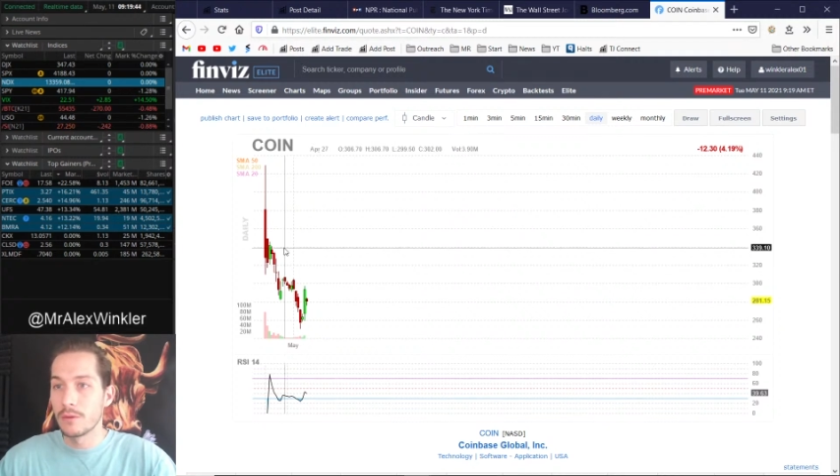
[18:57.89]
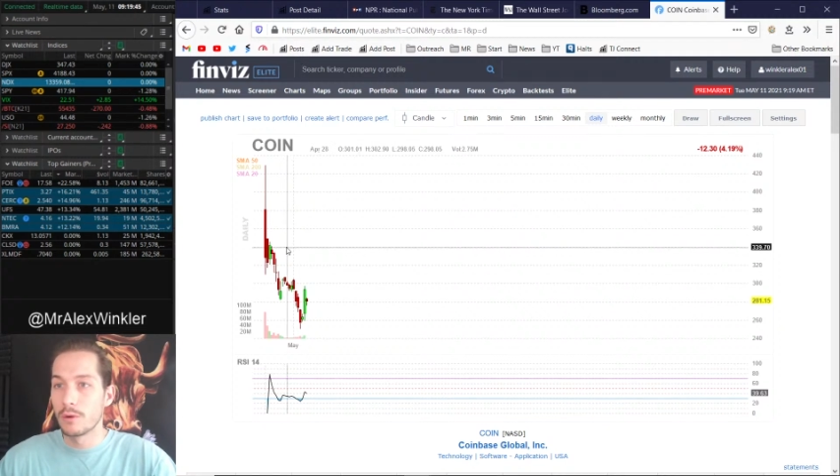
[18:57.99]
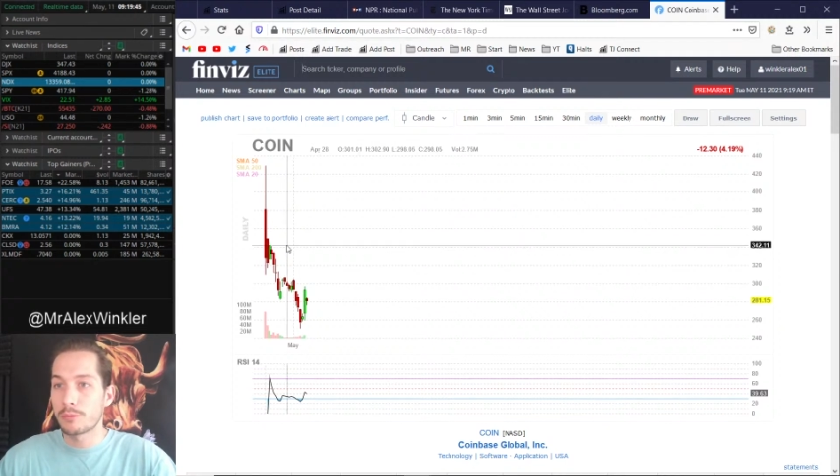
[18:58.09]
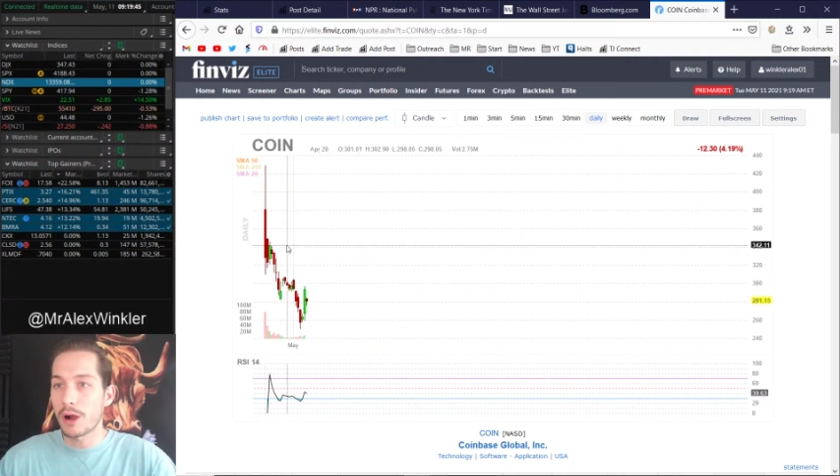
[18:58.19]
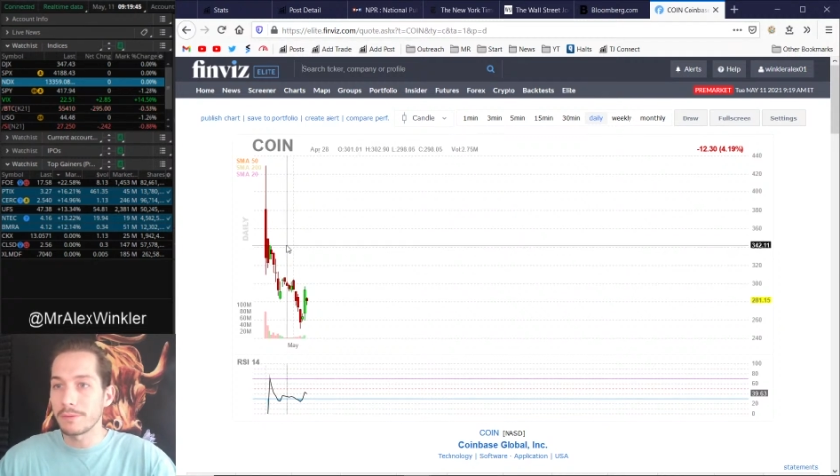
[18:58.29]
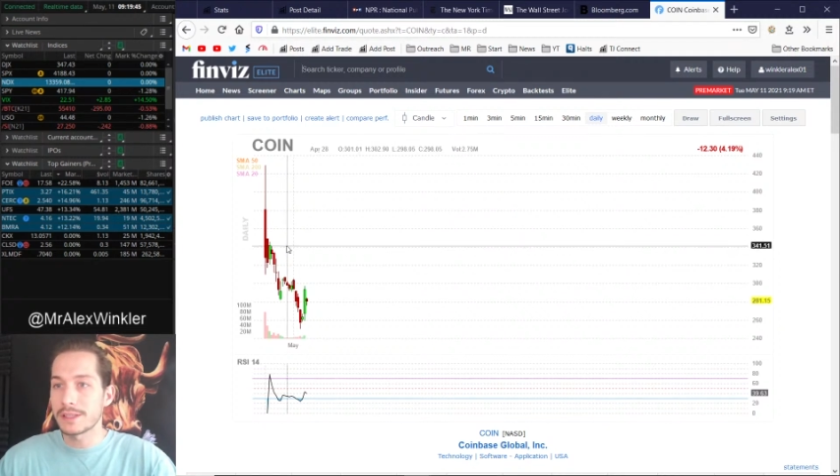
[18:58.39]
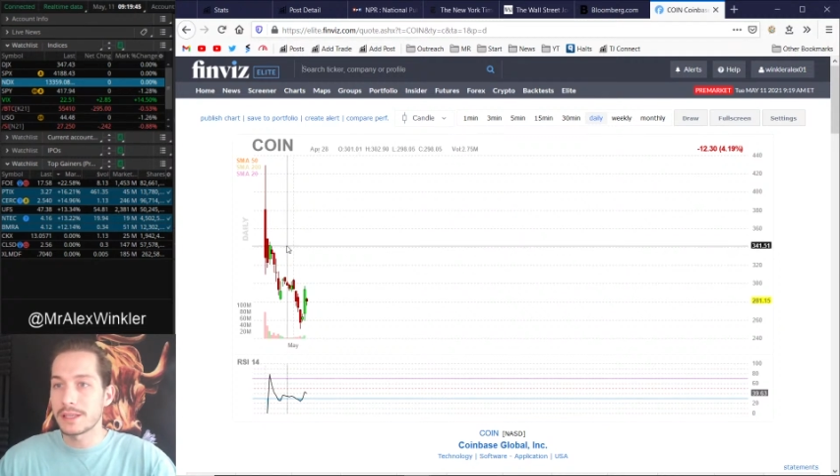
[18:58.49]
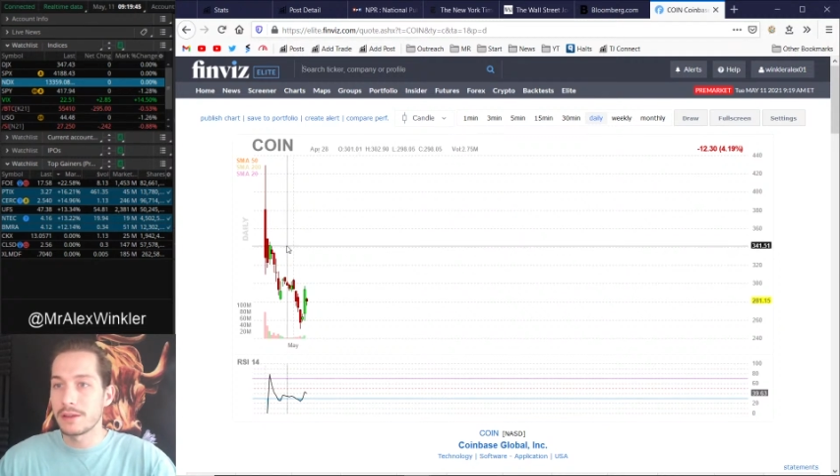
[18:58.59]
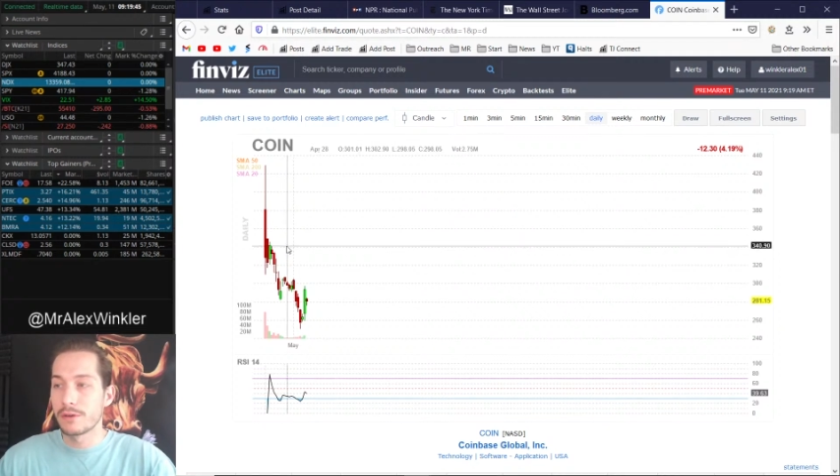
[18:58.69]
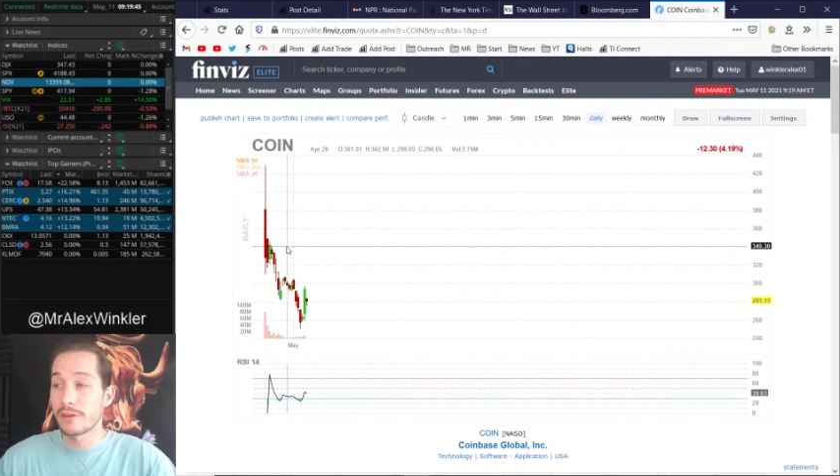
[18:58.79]
we'll probably
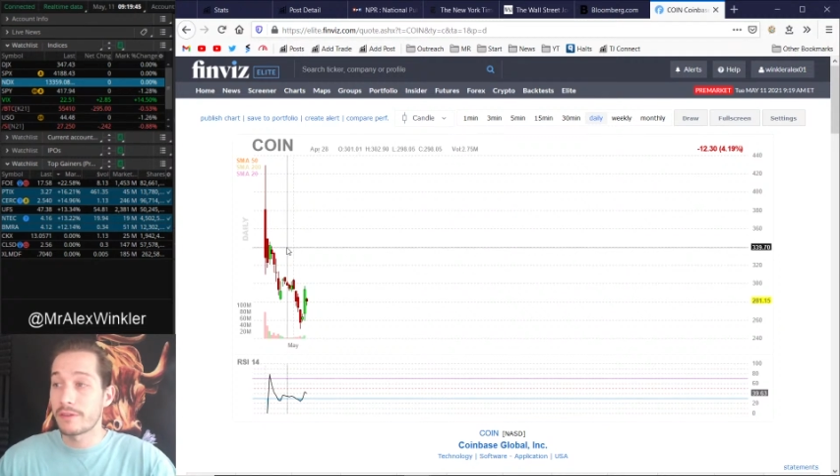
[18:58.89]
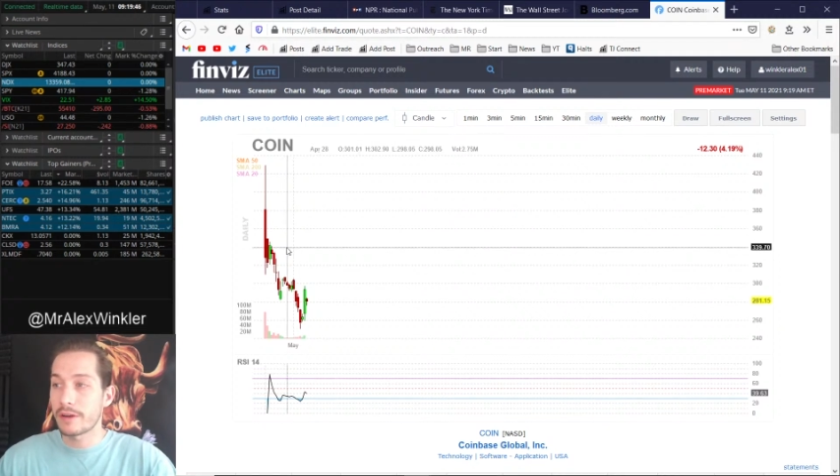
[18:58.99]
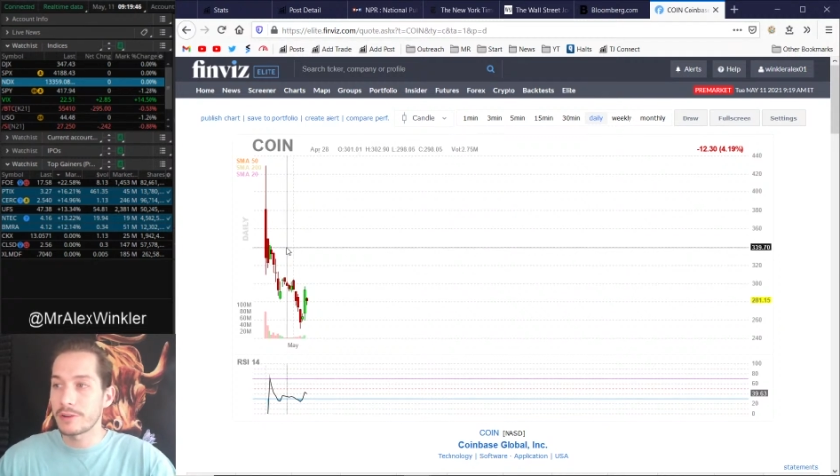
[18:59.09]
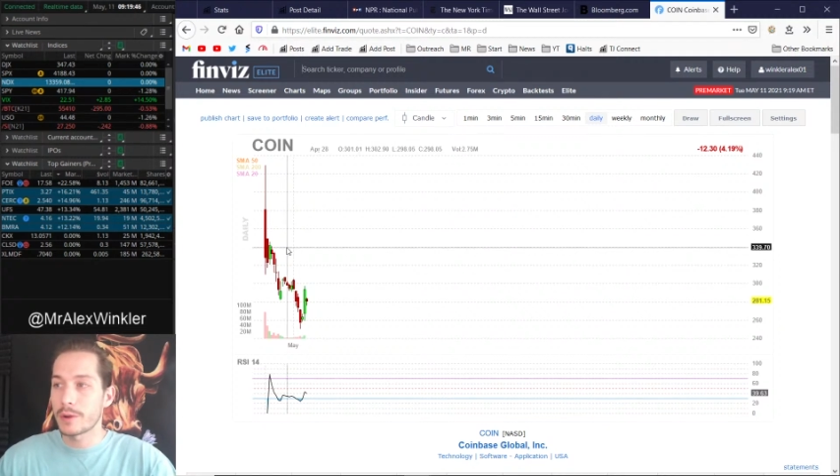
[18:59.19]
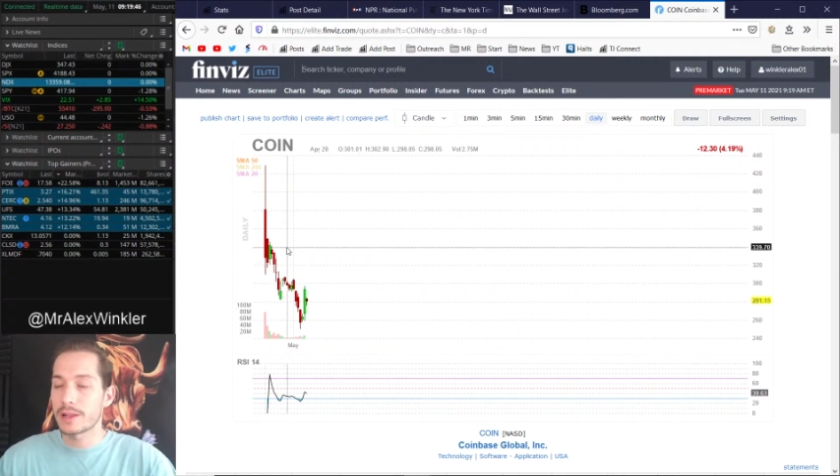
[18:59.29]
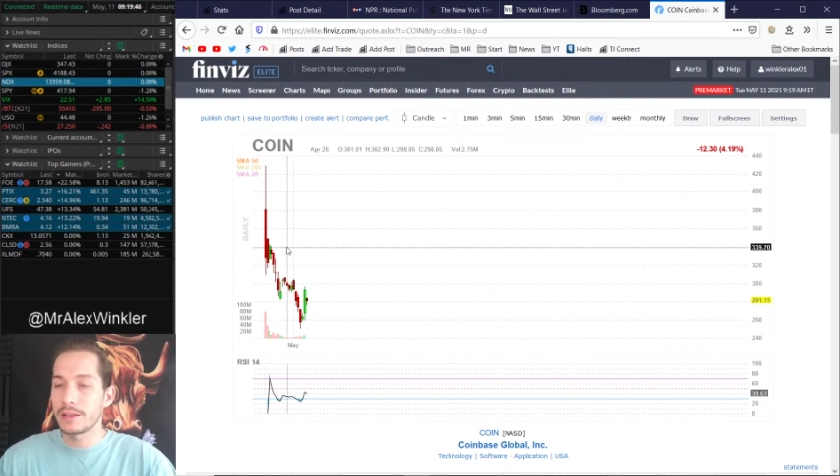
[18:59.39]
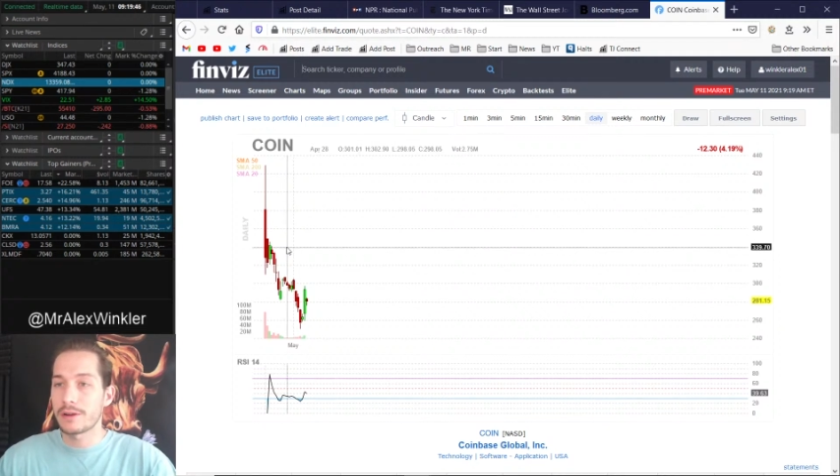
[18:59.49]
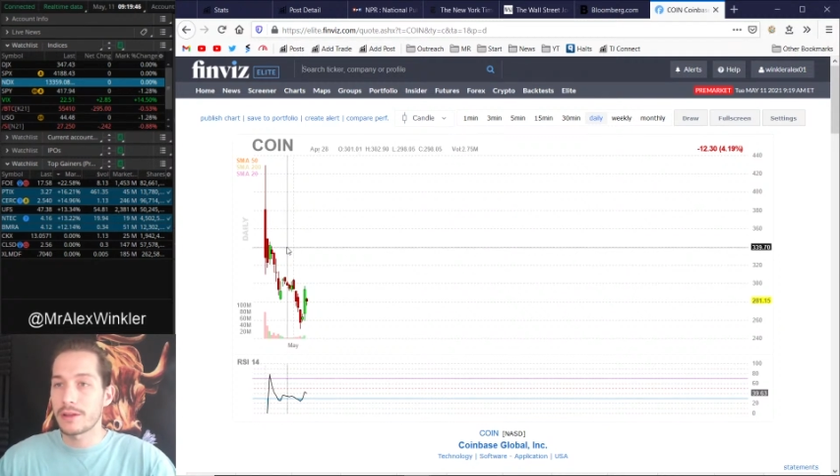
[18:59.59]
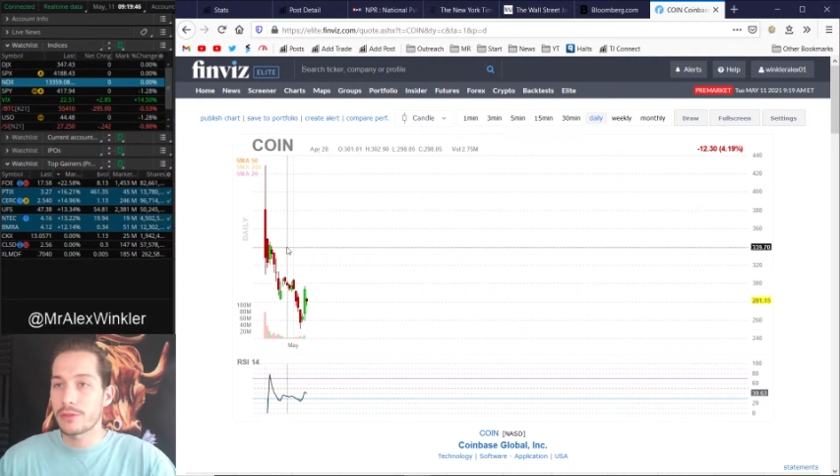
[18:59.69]
see very quickly around